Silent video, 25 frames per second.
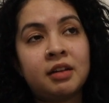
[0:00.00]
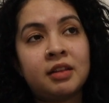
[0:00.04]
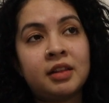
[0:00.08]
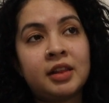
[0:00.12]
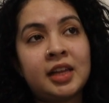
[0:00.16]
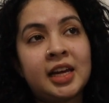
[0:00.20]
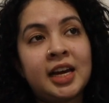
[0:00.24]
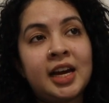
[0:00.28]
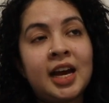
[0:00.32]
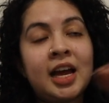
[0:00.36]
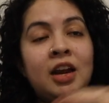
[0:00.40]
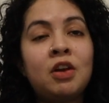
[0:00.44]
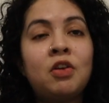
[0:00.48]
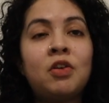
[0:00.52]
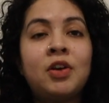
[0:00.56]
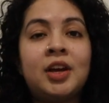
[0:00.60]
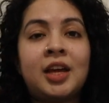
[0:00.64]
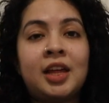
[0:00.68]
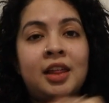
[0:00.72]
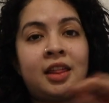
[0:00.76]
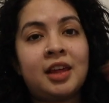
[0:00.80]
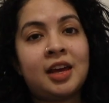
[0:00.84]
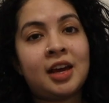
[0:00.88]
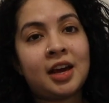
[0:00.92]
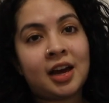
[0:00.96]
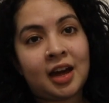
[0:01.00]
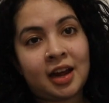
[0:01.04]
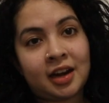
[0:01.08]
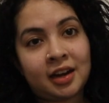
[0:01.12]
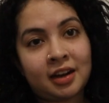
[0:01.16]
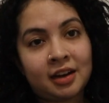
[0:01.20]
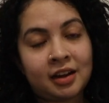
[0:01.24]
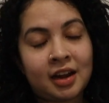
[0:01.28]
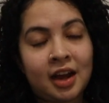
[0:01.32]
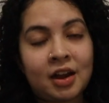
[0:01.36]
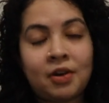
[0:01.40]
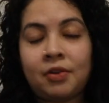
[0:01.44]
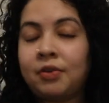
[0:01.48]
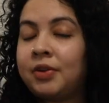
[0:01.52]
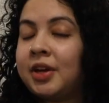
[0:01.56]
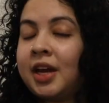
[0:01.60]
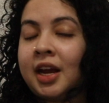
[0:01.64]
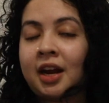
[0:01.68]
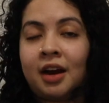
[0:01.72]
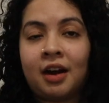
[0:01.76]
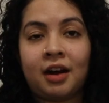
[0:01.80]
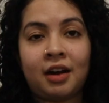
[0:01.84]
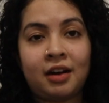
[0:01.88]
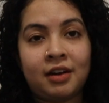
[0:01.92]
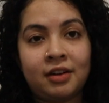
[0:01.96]
Digan lo que digan, I don't
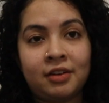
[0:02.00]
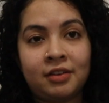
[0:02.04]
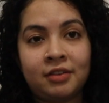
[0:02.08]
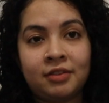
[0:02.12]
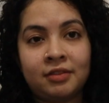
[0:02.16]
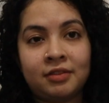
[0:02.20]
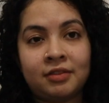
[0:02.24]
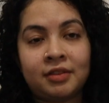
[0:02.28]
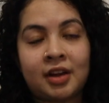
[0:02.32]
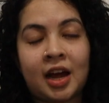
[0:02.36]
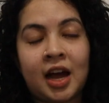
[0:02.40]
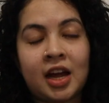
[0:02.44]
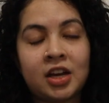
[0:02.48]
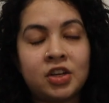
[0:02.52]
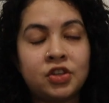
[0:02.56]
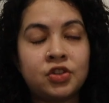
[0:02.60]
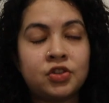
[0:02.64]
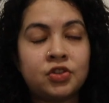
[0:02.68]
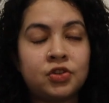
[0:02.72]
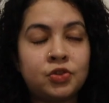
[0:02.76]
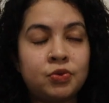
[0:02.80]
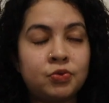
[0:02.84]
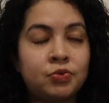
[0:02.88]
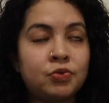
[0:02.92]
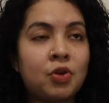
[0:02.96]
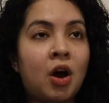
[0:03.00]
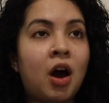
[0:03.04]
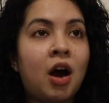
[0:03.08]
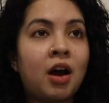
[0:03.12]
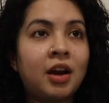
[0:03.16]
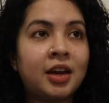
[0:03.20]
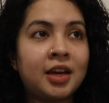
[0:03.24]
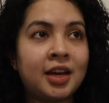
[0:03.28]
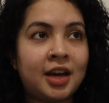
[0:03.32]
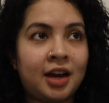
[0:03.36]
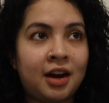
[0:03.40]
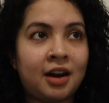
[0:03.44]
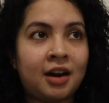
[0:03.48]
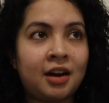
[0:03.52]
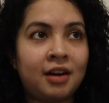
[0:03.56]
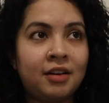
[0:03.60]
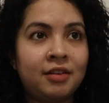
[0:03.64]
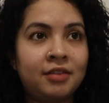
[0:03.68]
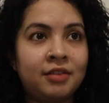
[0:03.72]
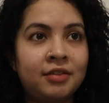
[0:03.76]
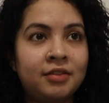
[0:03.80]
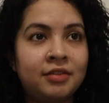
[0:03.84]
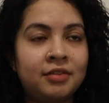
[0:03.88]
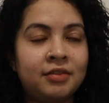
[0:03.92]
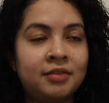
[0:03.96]
care. I do not
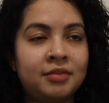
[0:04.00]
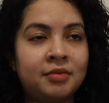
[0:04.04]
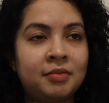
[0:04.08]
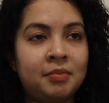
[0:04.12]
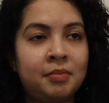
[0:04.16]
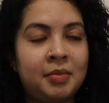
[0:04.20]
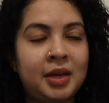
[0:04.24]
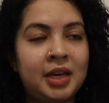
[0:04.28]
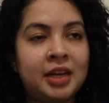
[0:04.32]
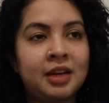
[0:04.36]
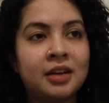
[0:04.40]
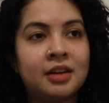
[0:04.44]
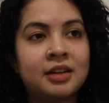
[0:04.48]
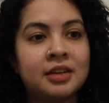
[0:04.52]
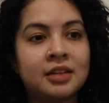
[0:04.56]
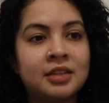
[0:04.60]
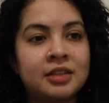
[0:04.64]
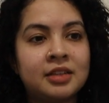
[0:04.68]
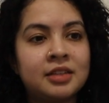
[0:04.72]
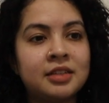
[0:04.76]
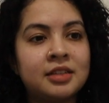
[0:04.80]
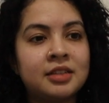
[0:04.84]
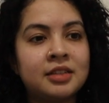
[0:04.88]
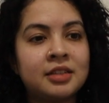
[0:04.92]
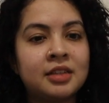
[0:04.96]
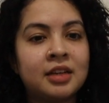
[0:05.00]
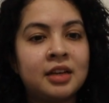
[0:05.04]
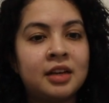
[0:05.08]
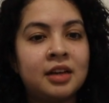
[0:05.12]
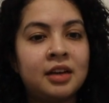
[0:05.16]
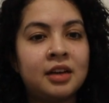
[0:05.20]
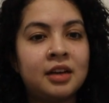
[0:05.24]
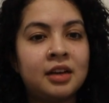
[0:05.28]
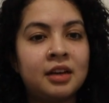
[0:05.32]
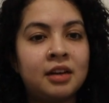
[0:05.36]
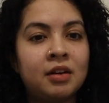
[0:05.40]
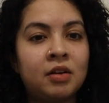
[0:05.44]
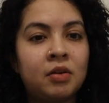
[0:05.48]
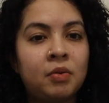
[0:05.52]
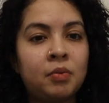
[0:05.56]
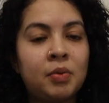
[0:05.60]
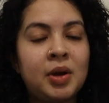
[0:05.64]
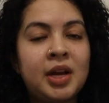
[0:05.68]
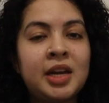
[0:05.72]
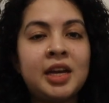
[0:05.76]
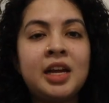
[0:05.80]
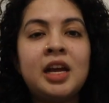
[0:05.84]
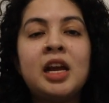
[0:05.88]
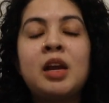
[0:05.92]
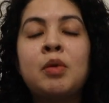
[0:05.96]
care, because
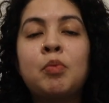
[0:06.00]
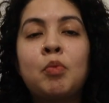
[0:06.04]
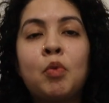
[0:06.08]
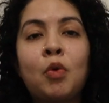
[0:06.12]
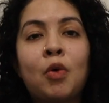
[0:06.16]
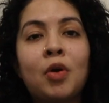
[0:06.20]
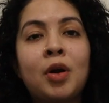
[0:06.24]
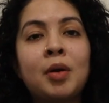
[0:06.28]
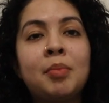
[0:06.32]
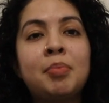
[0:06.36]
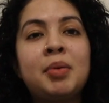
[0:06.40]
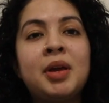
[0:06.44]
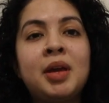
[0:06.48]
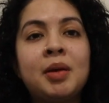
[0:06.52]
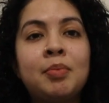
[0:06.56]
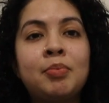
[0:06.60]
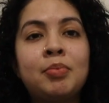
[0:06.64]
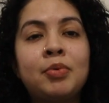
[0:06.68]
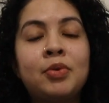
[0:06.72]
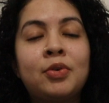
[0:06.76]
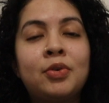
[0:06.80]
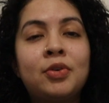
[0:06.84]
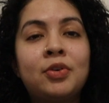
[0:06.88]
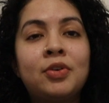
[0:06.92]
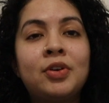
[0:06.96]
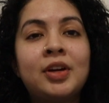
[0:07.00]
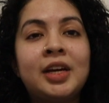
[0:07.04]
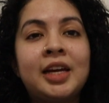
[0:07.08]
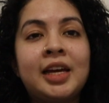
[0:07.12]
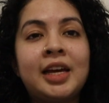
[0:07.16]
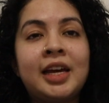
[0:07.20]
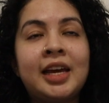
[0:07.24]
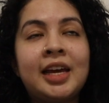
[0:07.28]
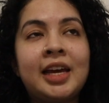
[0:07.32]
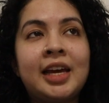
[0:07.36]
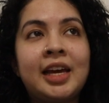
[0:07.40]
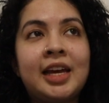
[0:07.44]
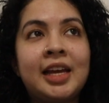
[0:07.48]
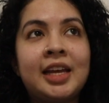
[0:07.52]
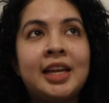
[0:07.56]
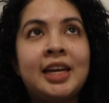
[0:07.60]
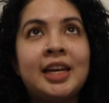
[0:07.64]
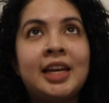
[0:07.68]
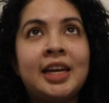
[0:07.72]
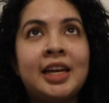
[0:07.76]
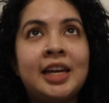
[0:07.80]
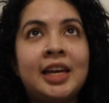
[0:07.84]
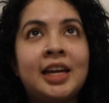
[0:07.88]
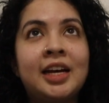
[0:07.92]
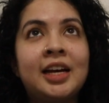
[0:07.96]
we need more people
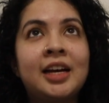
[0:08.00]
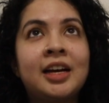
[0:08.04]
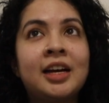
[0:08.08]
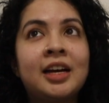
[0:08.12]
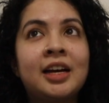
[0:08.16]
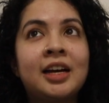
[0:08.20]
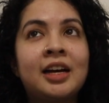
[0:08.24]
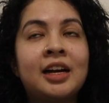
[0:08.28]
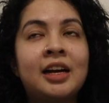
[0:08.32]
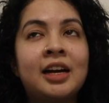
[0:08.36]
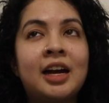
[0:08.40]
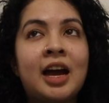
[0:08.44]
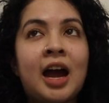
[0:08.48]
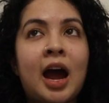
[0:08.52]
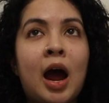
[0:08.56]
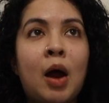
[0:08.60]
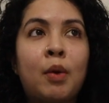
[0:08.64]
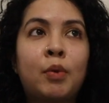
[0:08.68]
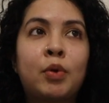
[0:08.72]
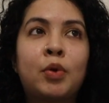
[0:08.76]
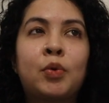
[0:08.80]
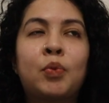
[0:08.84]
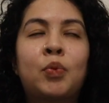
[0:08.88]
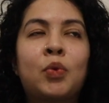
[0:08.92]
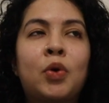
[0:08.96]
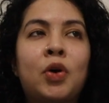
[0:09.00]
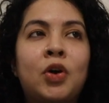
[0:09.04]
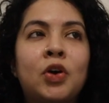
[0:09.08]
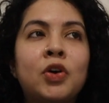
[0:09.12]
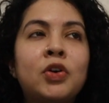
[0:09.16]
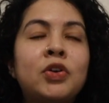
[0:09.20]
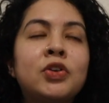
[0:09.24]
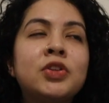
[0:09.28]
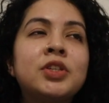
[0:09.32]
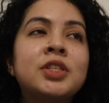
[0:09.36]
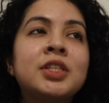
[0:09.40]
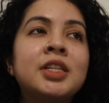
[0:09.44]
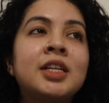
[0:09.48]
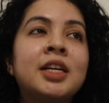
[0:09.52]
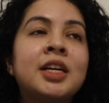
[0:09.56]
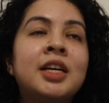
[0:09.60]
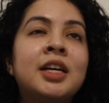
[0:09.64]
in our world